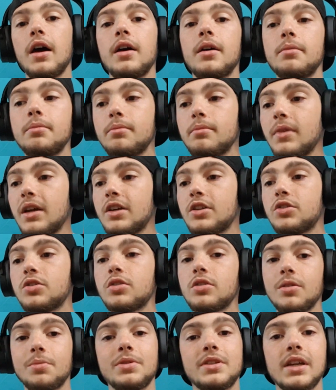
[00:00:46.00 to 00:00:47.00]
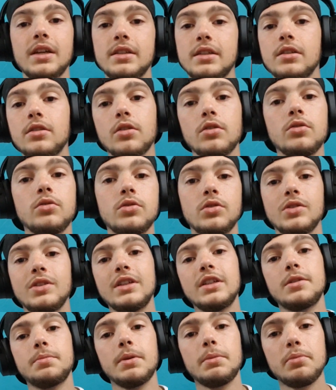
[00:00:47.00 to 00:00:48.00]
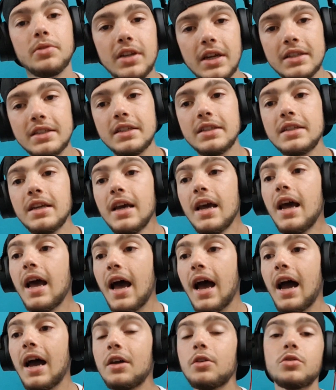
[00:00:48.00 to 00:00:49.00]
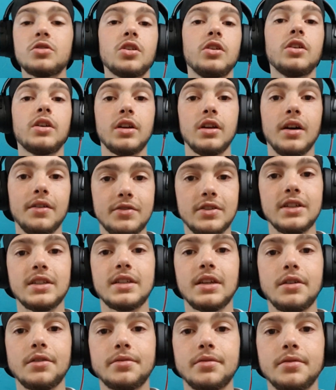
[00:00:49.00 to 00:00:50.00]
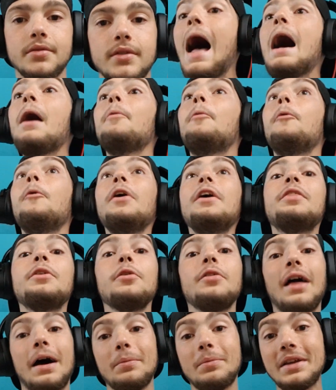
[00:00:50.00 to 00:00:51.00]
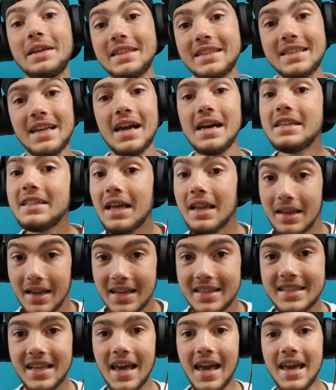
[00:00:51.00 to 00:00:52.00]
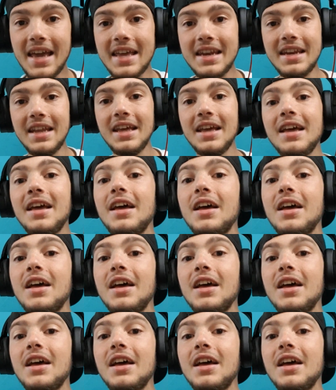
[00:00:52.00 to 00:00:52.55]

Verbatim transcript: um, making sure you're protecting those who need to be protected, and also looking after yourself. And with all that being said, let's get in